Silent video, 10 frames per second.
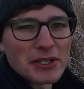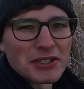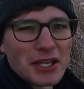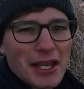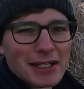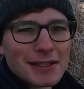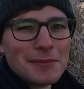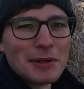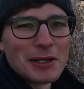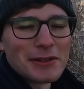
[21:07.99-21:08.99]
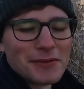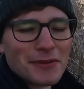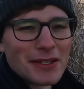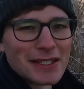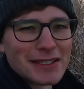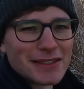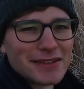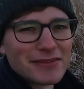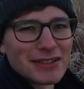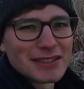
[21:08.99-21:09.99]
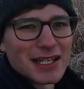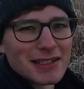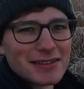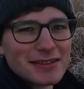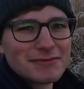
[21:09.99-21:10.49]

actually get a glimmer of the sun.